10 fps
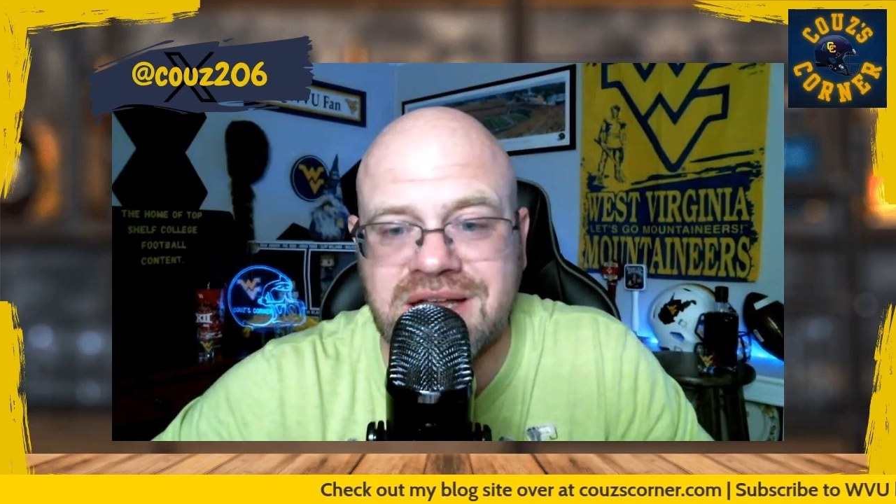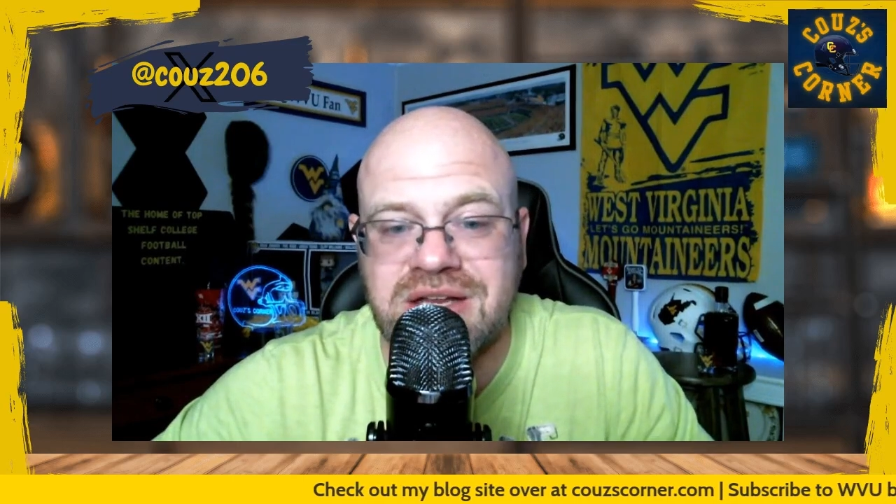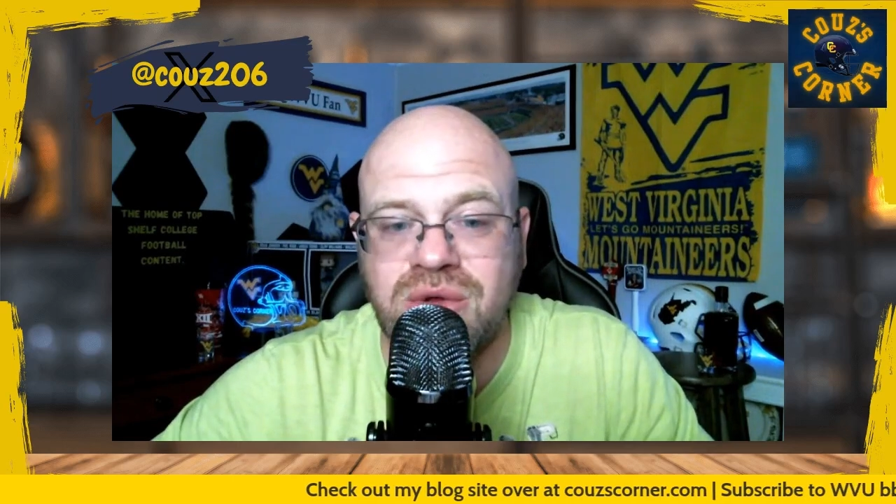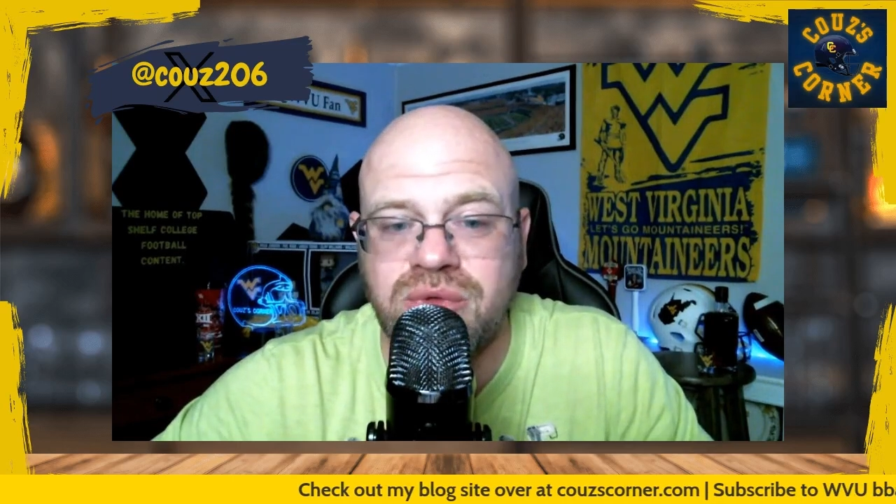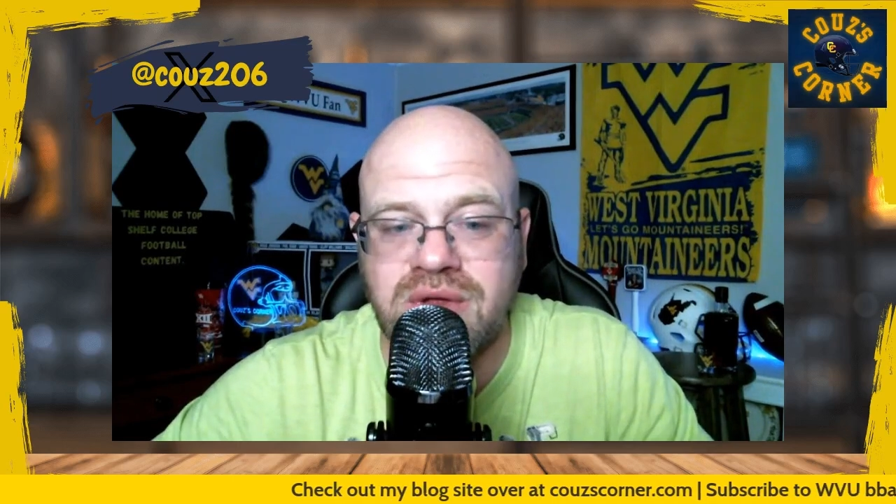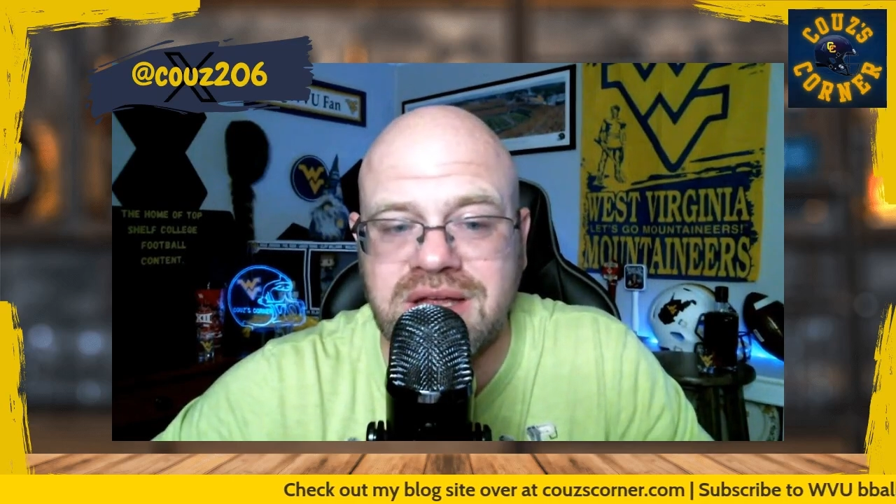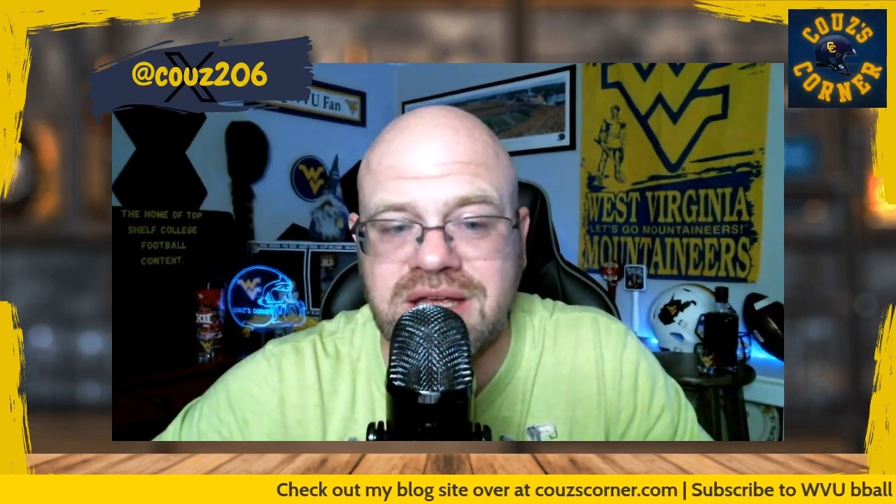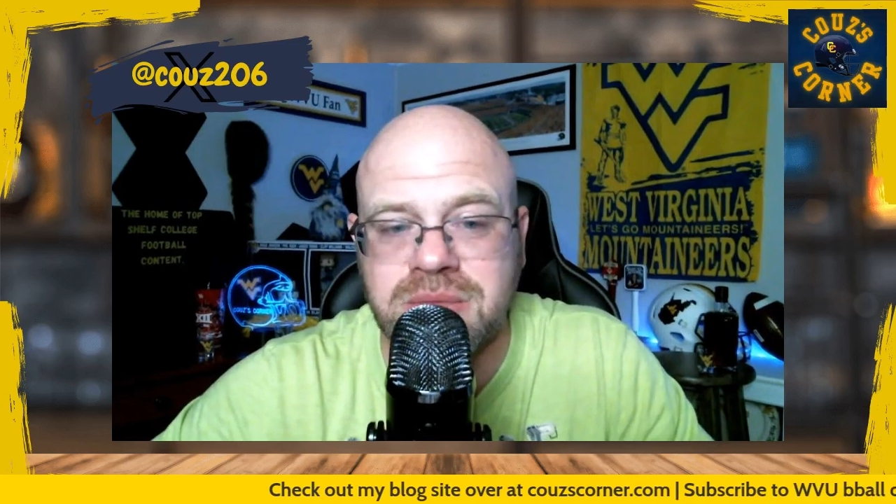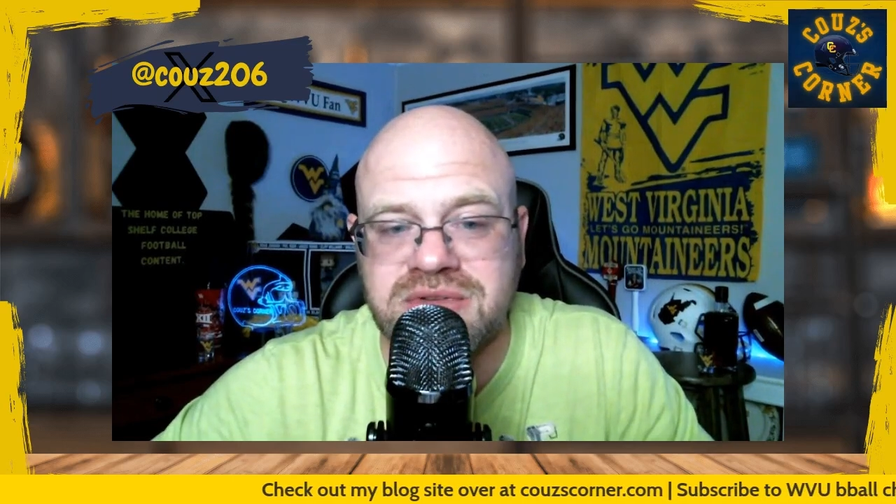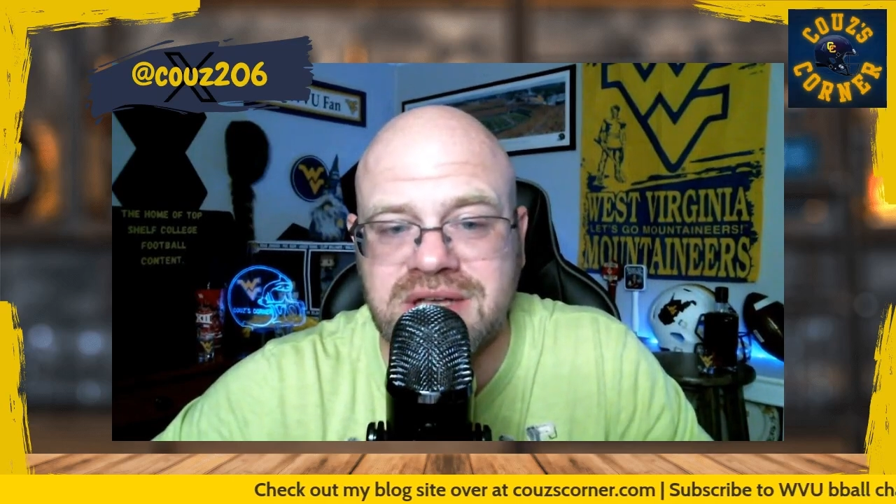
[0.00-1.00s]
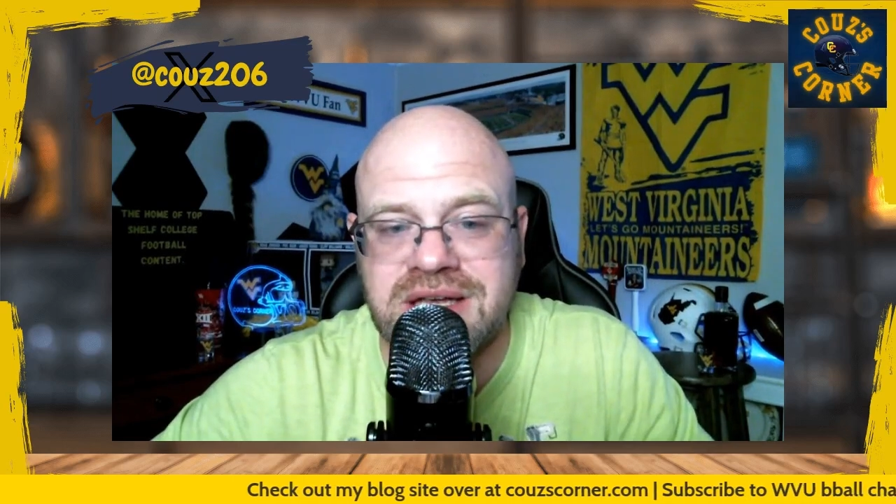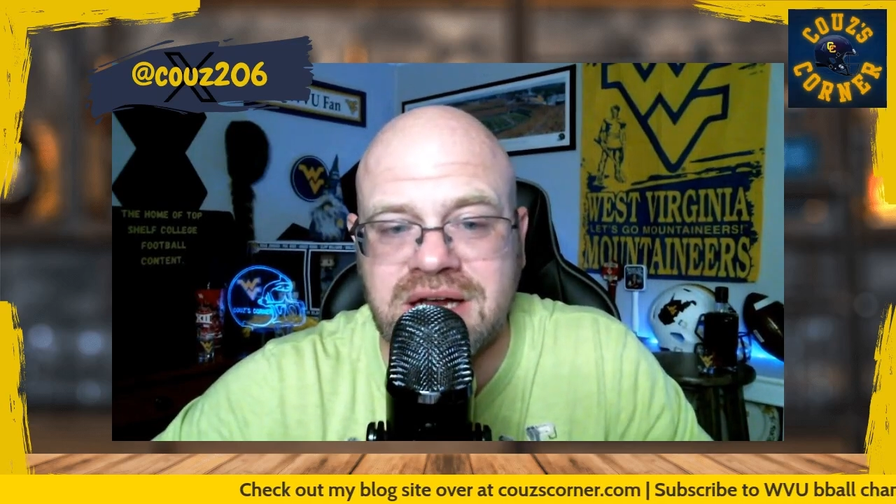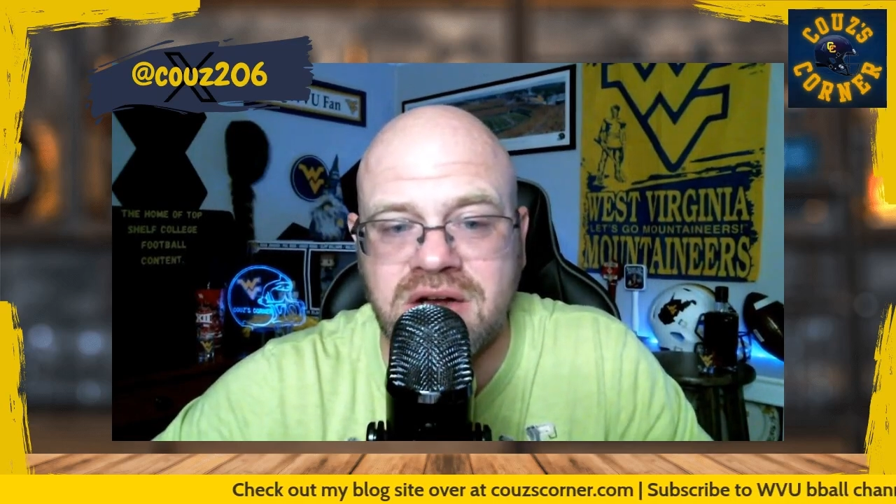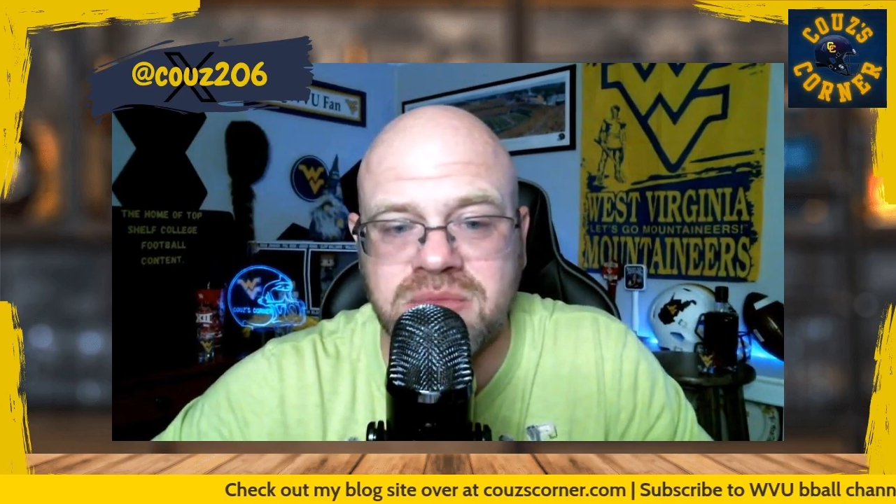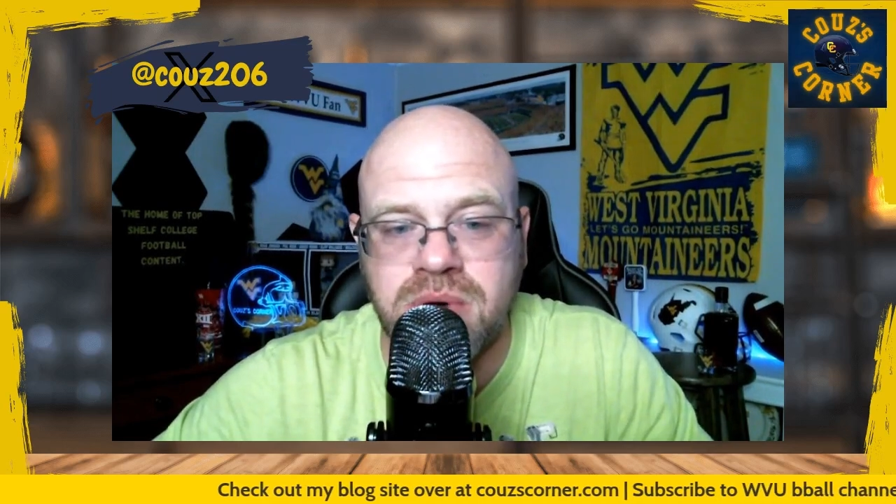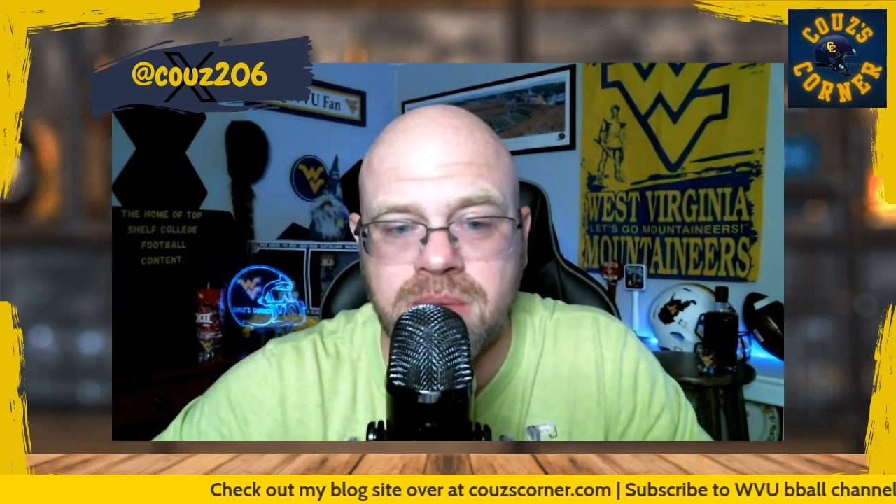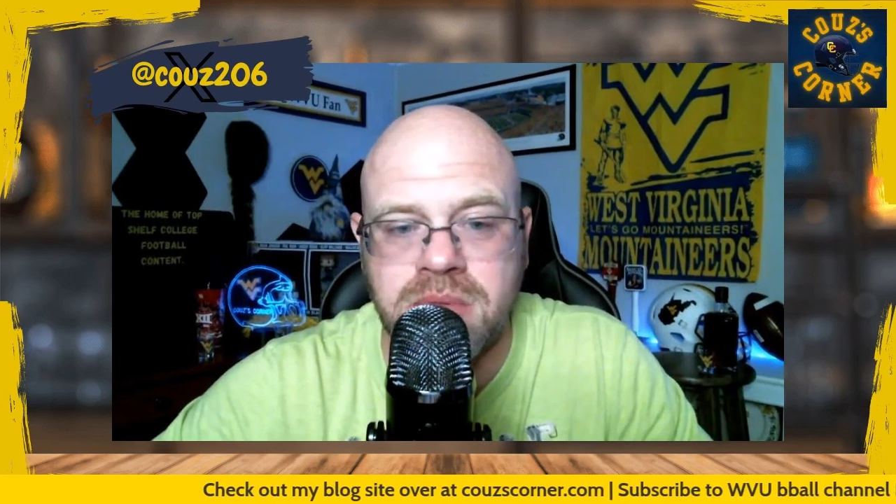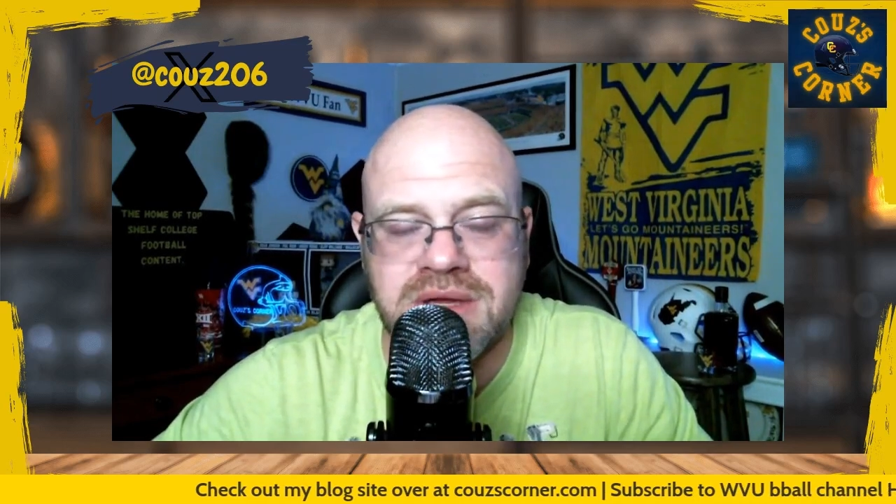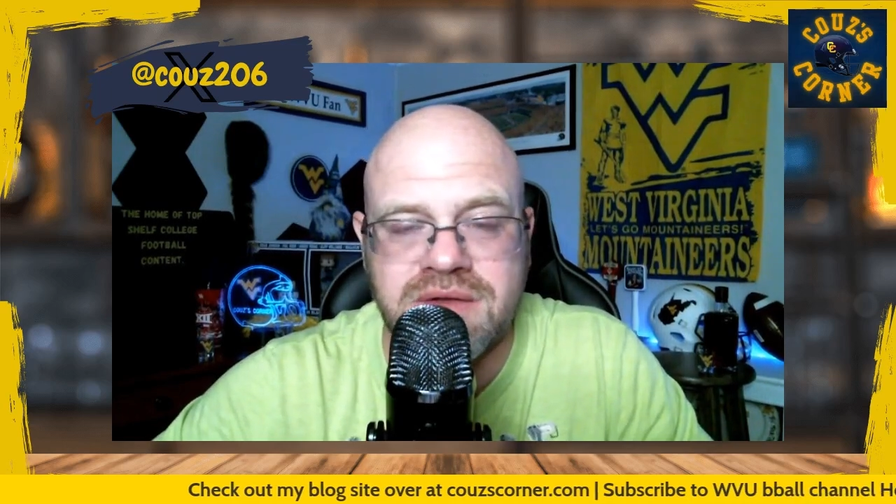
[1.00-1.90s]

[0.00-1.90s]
Do you think him saying Garrett's probably